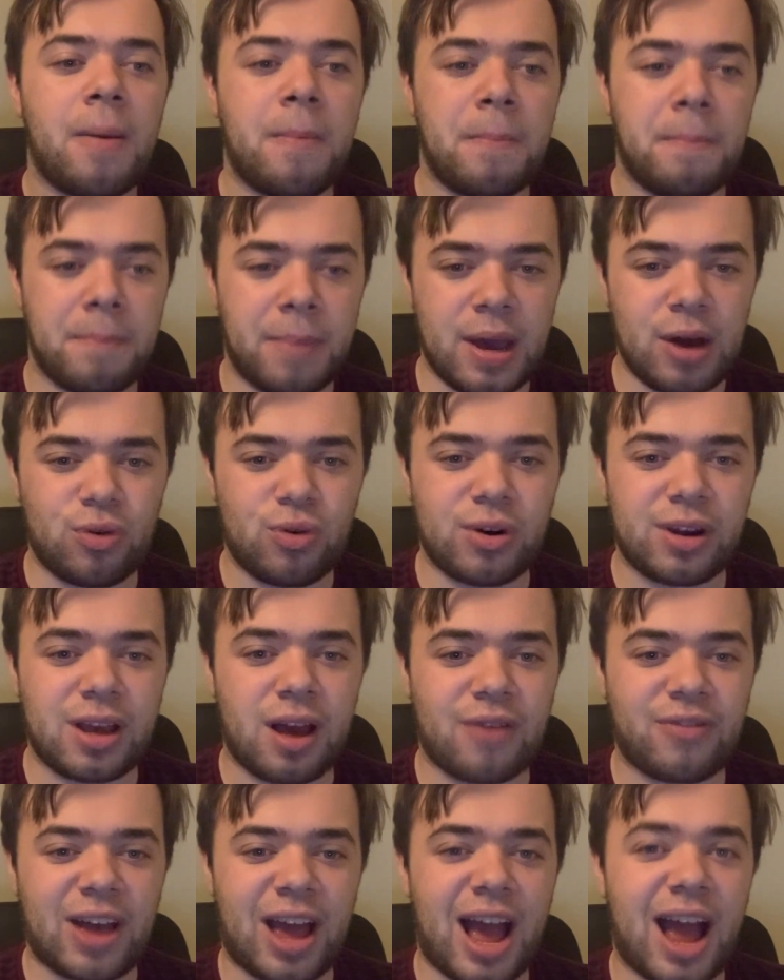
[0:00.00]
Millwall, on the
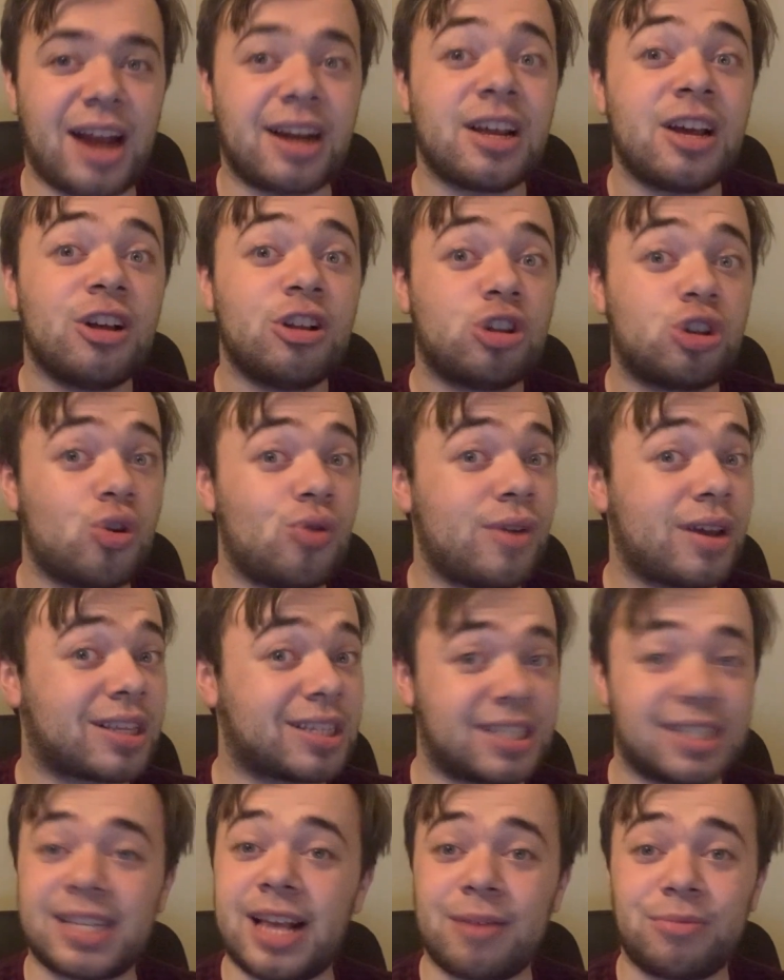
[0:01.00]
other hand, doing
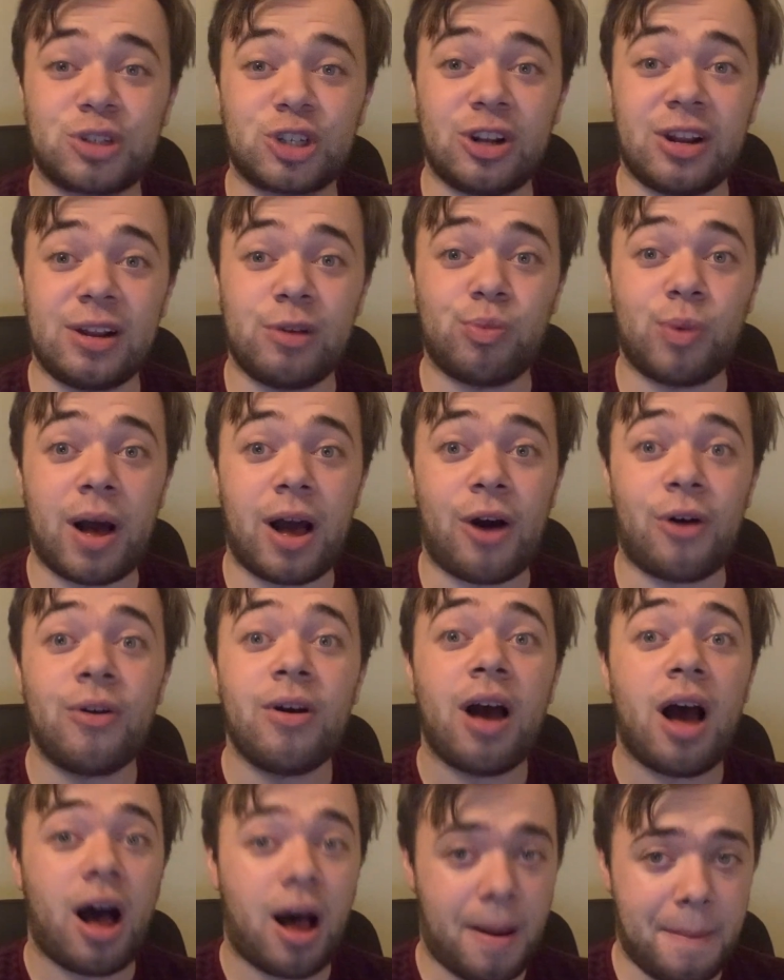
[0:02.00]
exceptionally
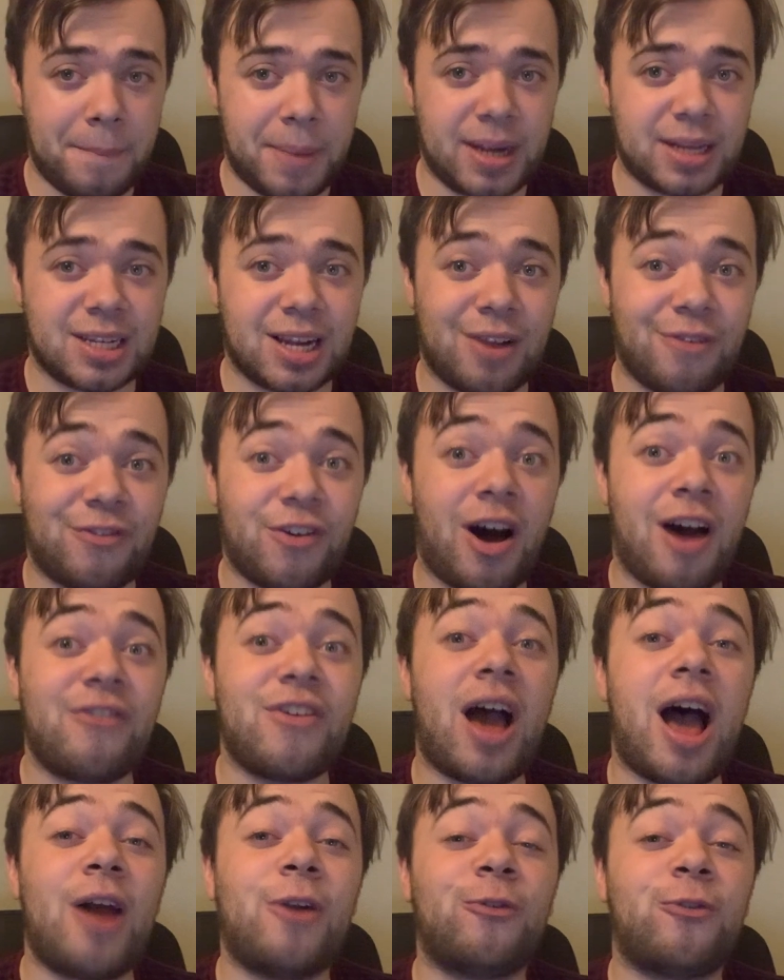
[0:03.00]
well. Unbeaten the five
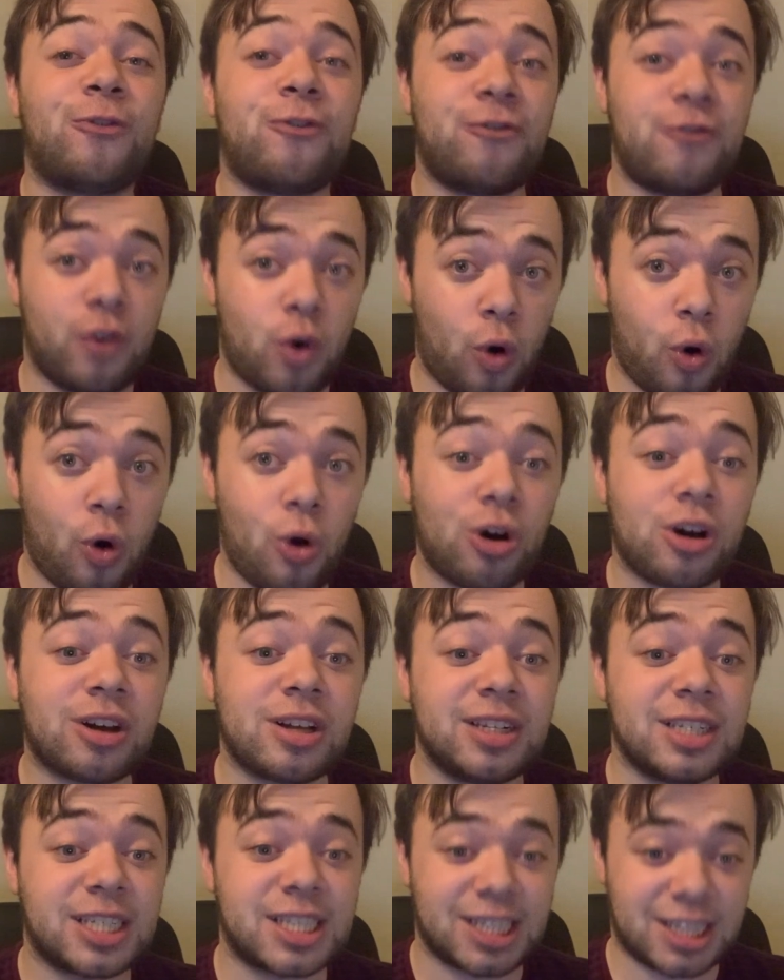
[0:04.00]
and four
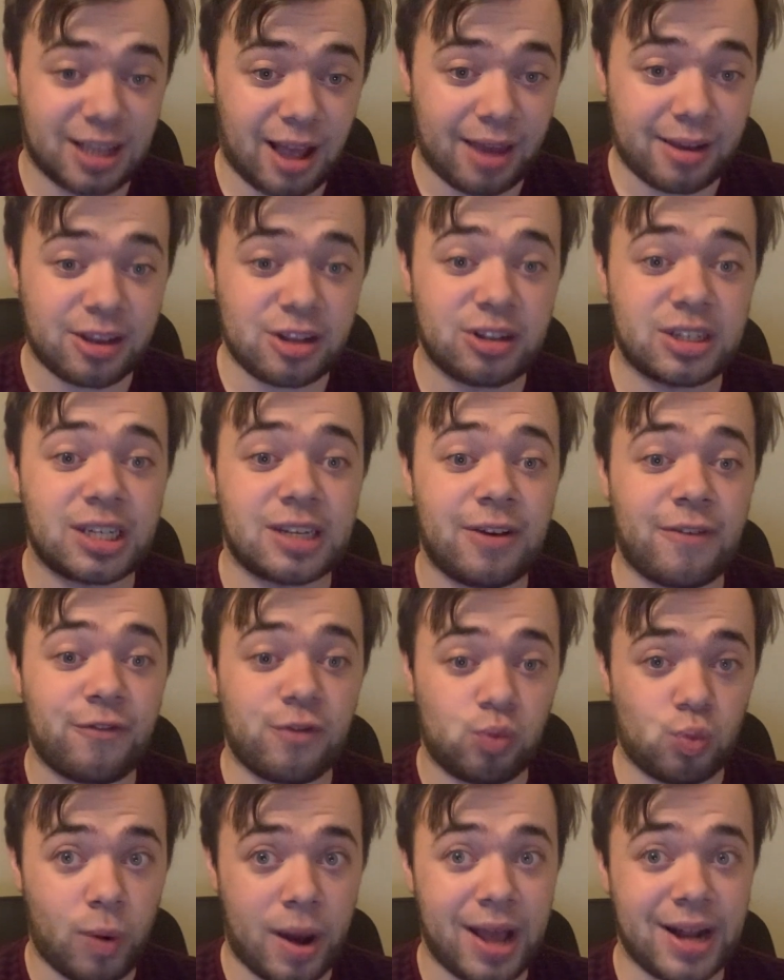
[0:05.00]

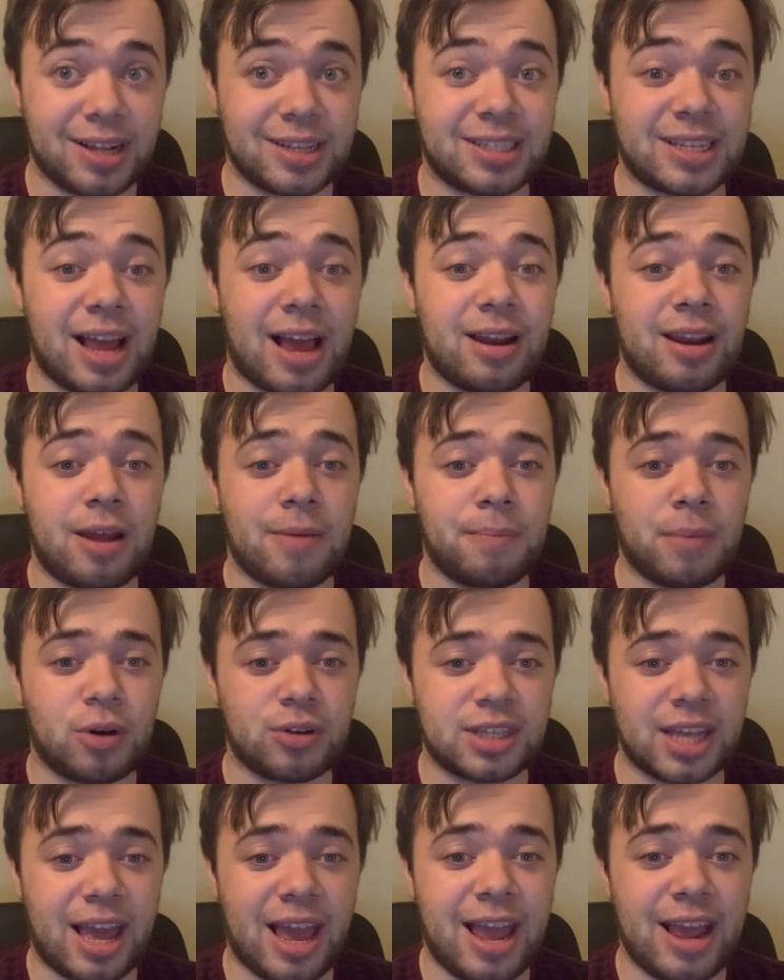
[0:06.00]
consecutive wins. They're the
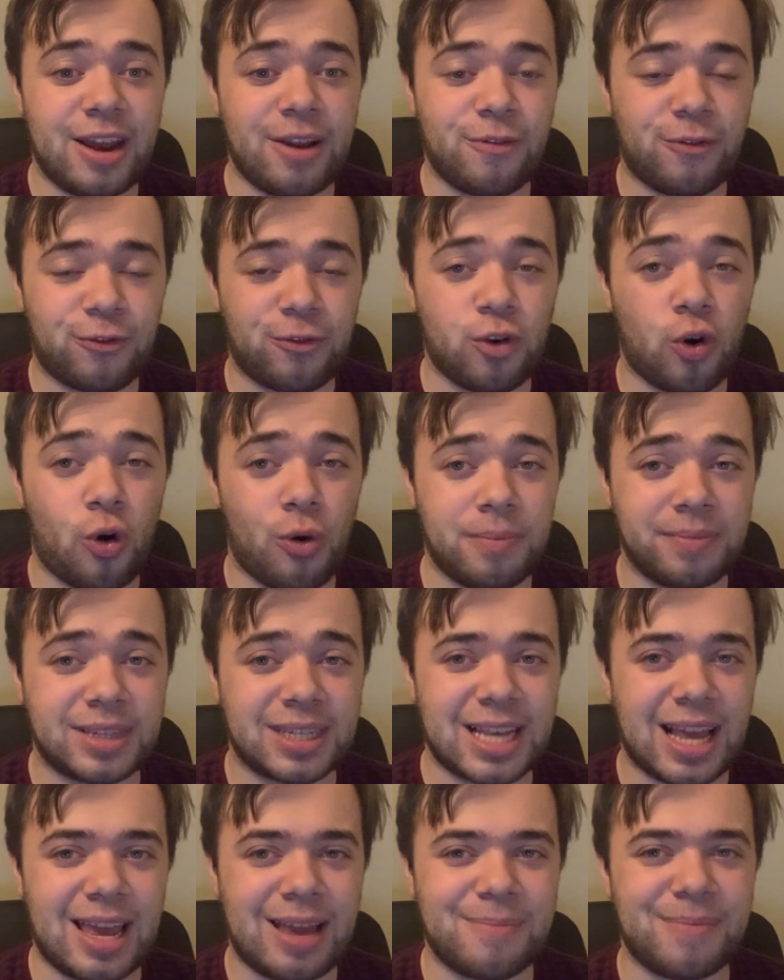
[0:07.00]
most informed
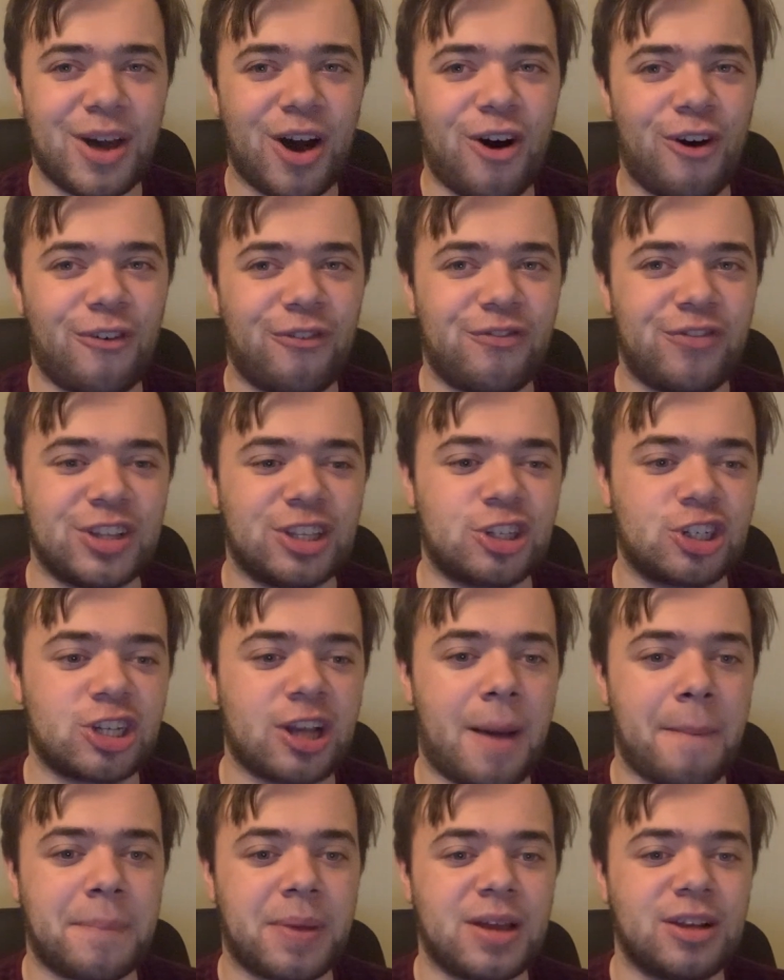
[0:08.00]
team of the
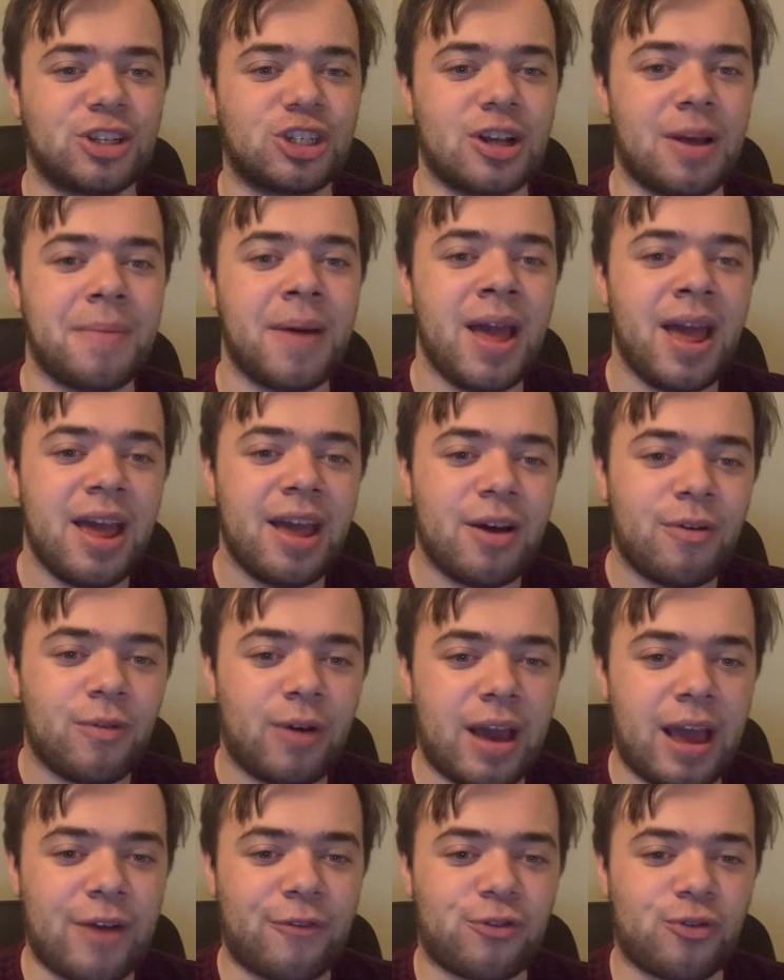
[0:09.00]
Championship
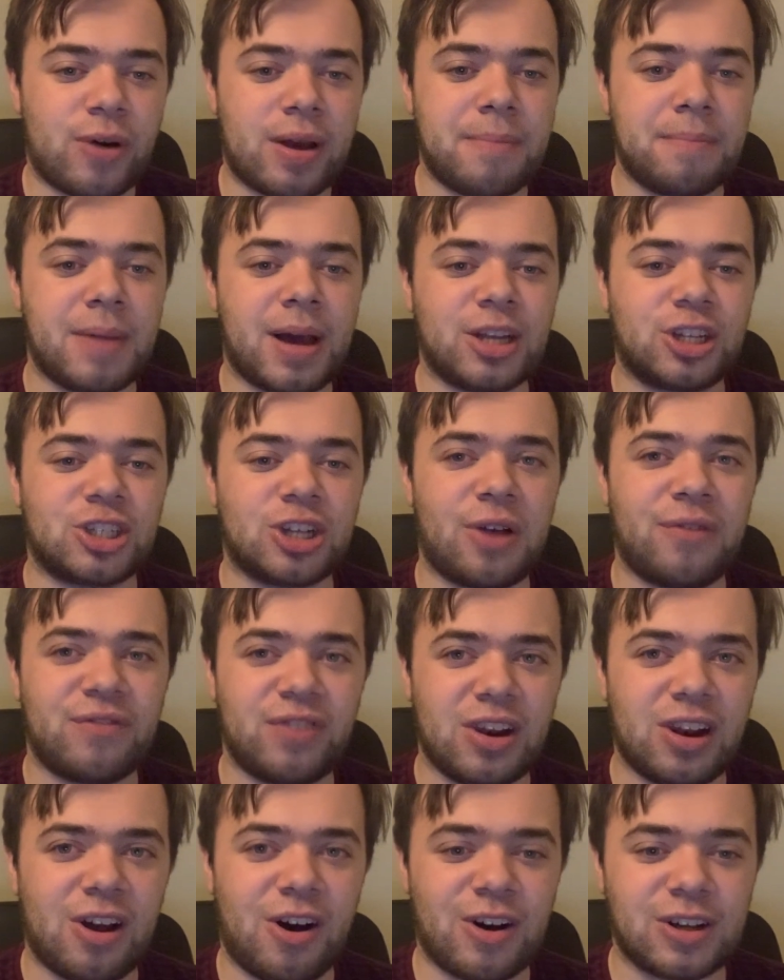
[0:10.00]
if we measure
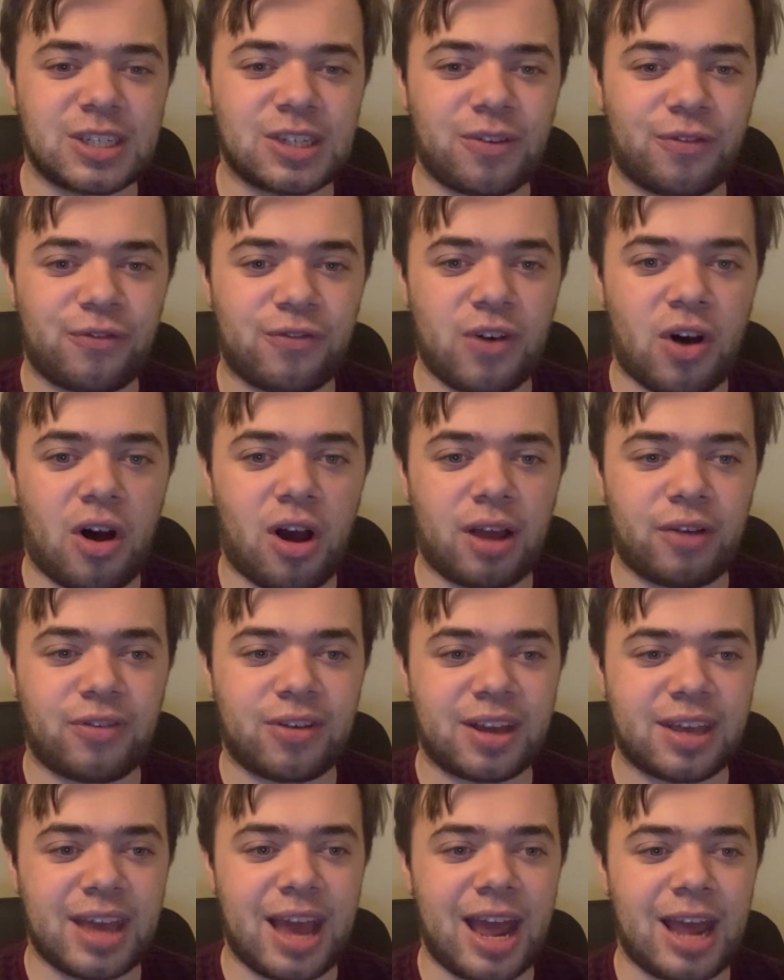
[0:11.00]
the last five
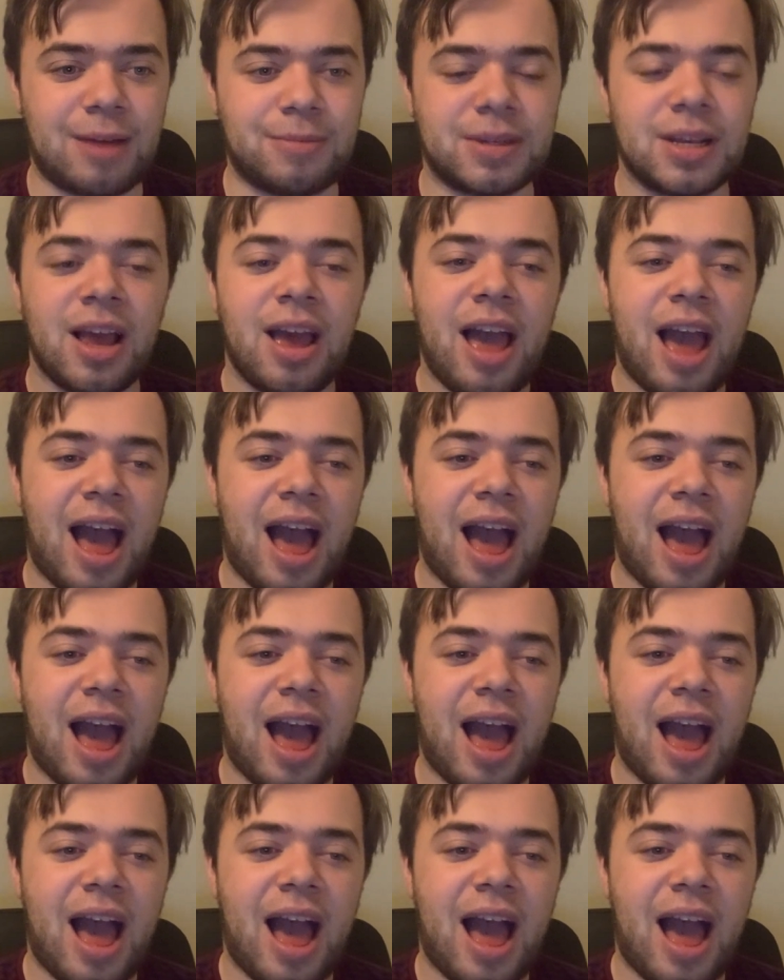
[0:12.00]
games.